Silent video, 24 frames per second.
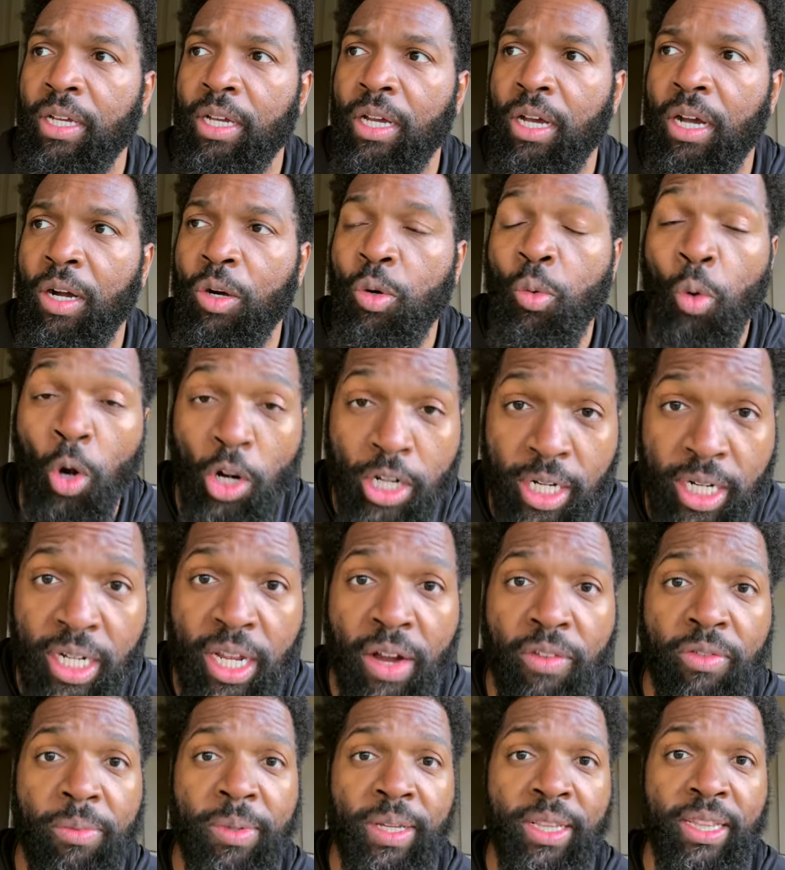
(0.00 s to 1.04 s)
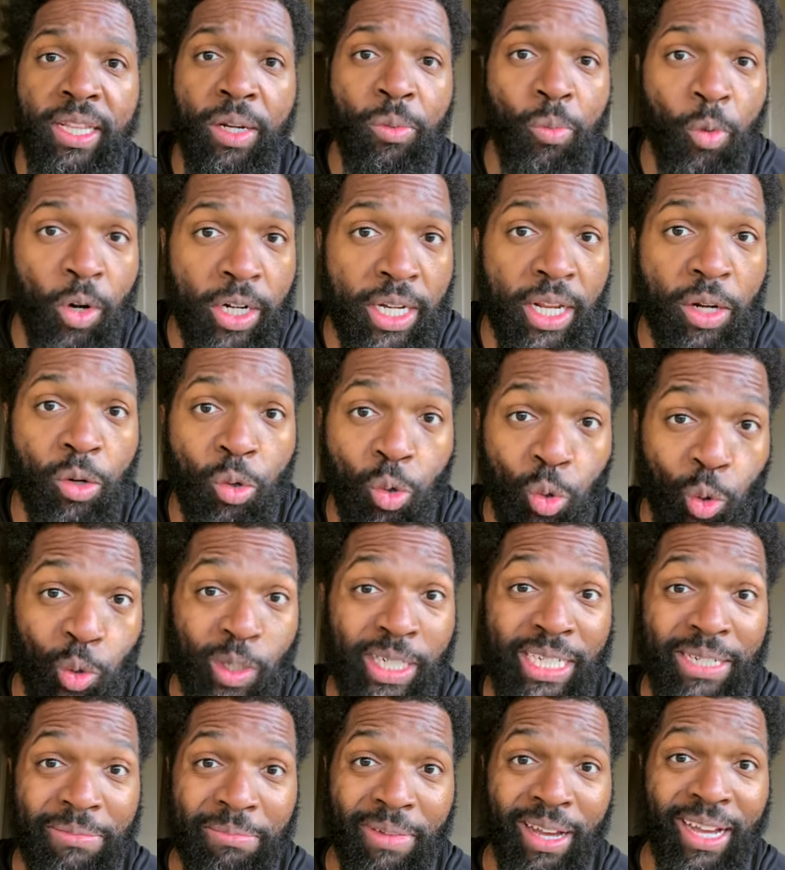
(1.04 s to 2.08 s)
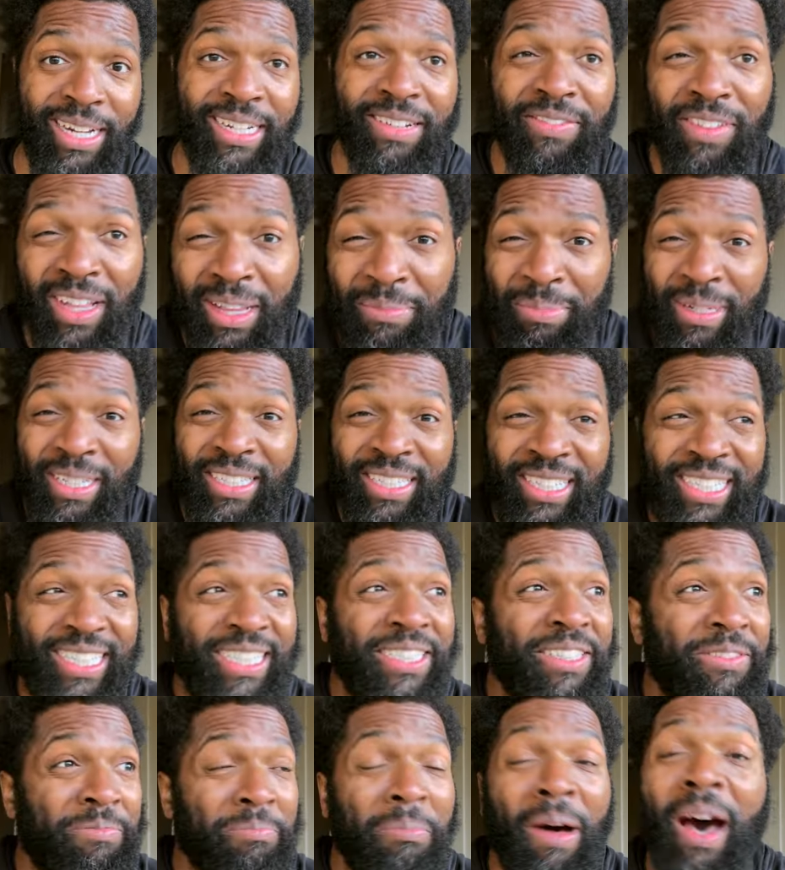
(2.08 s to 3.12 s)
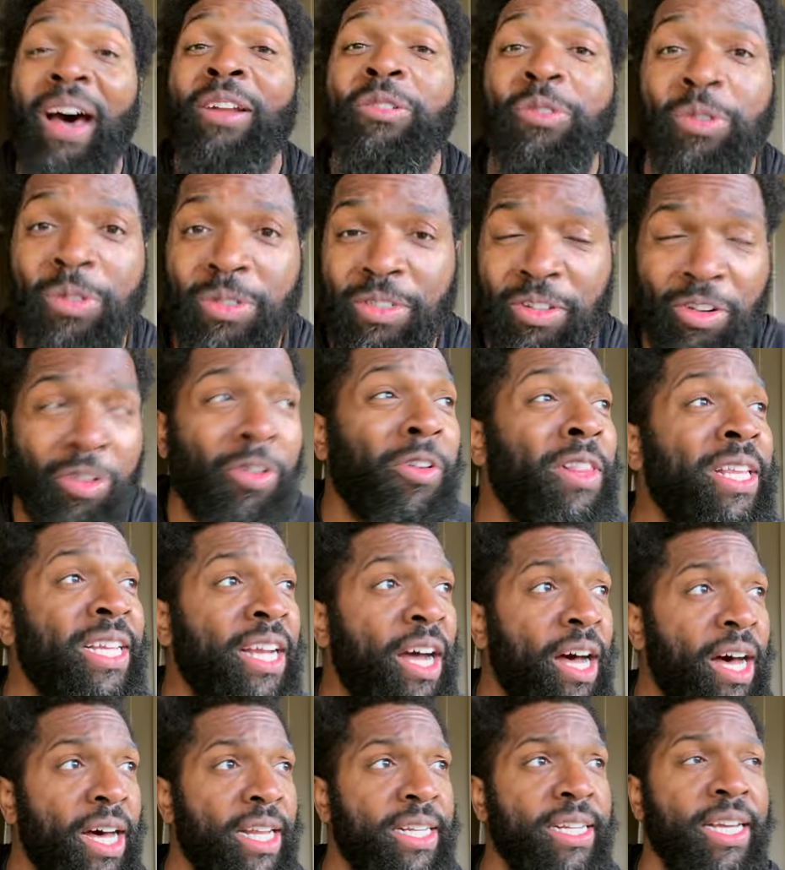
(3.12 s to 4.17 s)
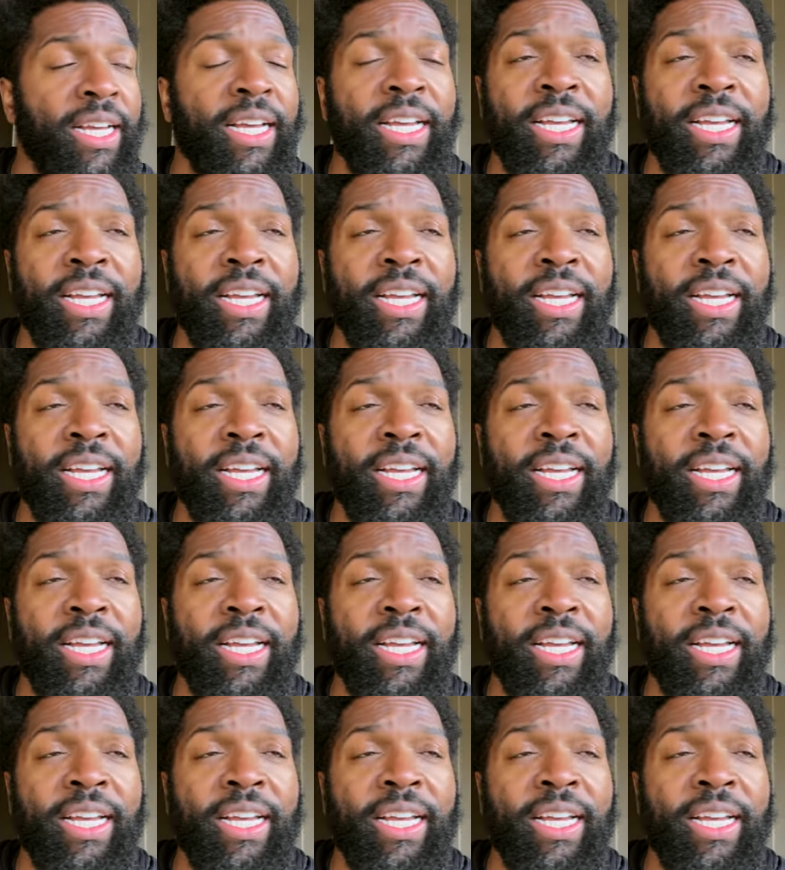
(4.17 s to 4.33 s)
uh, who worked in government, then worked at Google DeepMind developing these models early on.